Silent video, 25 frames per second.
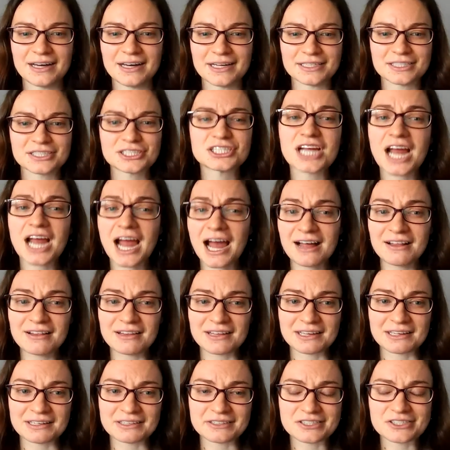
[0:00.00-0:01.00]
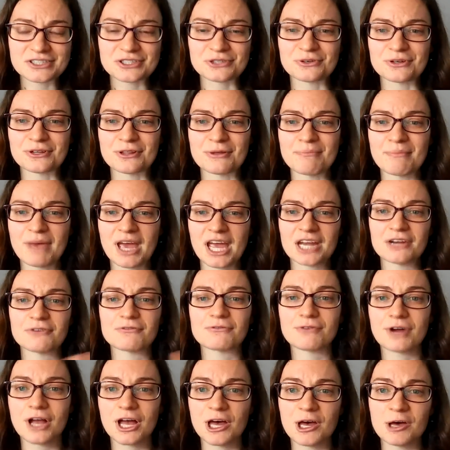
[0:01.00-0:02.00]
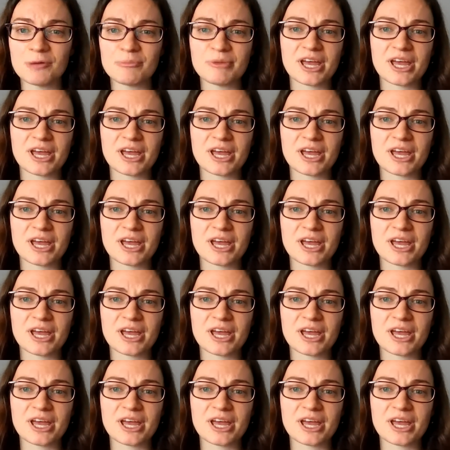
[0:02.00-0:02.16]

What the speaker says: challenge, or the main rub,